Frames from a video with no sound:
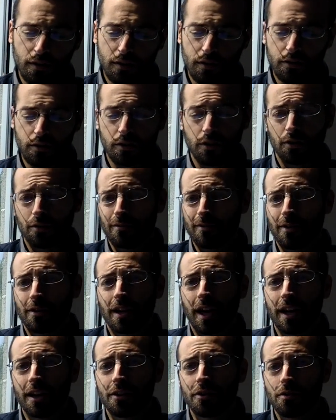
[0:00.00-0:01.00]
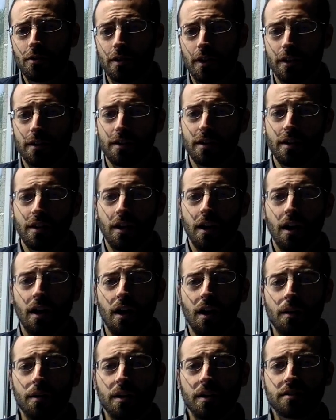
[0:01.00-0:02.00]
So you got to do that.
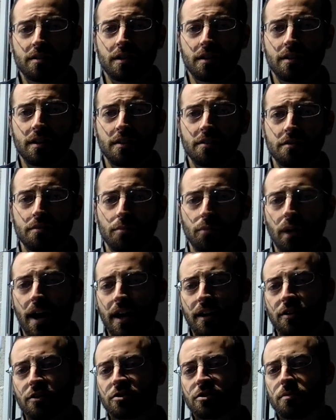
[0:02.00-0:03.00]
And it's going to take some practice